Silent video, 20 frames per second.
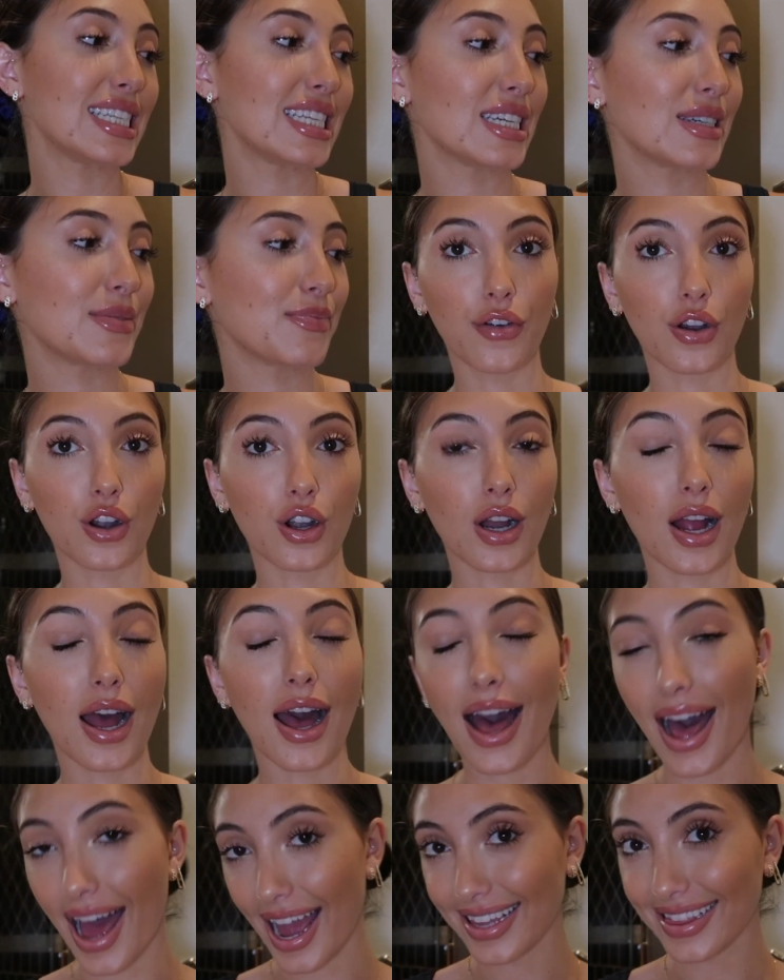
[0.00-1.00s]
For
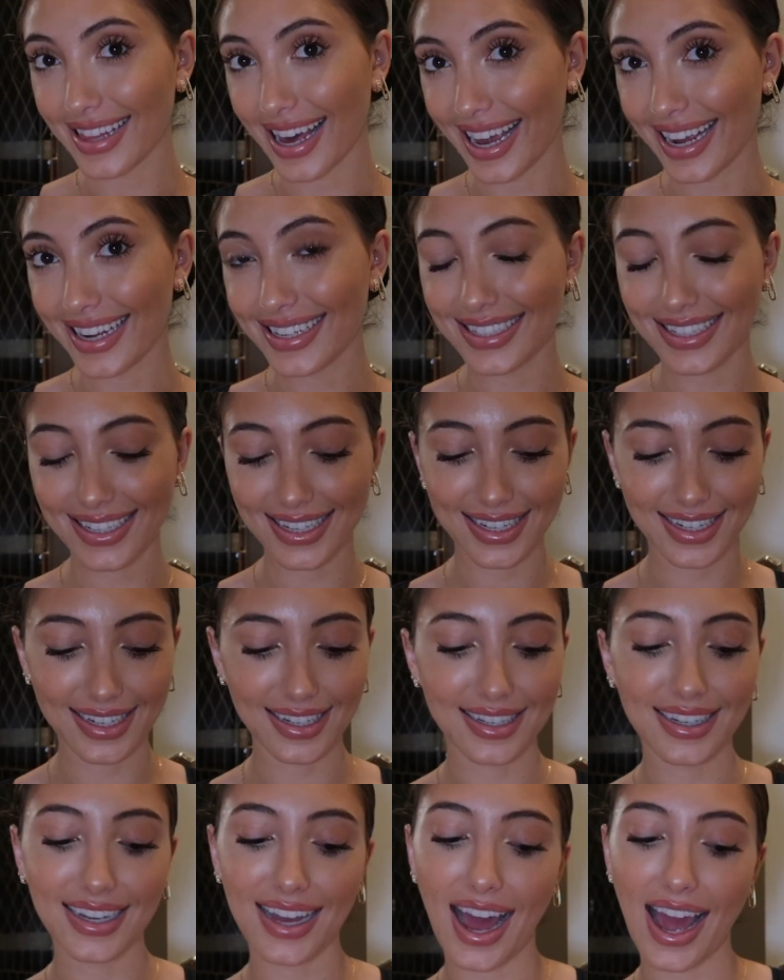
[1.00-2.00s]
highlight,
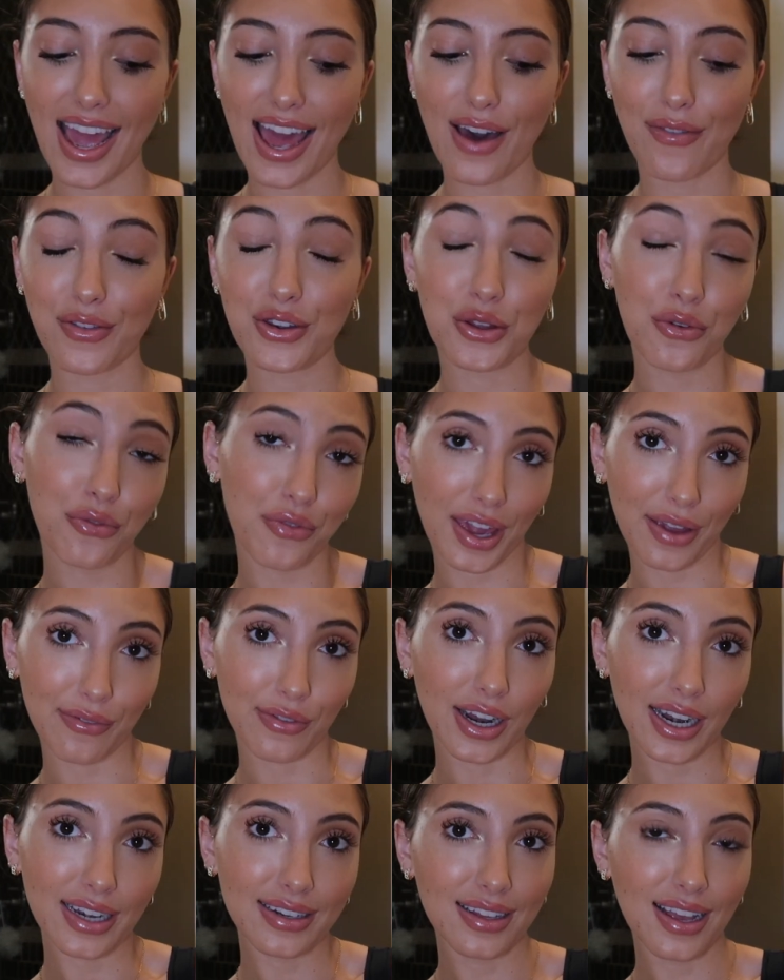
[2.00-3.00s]
I have a new
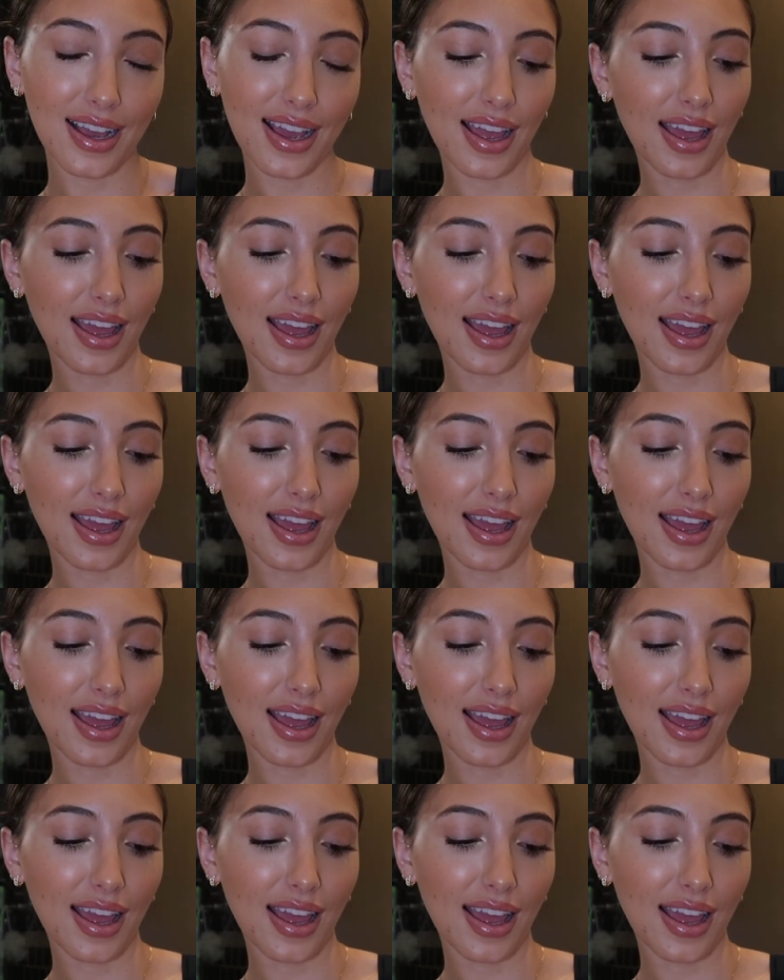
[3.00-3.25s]
favorite.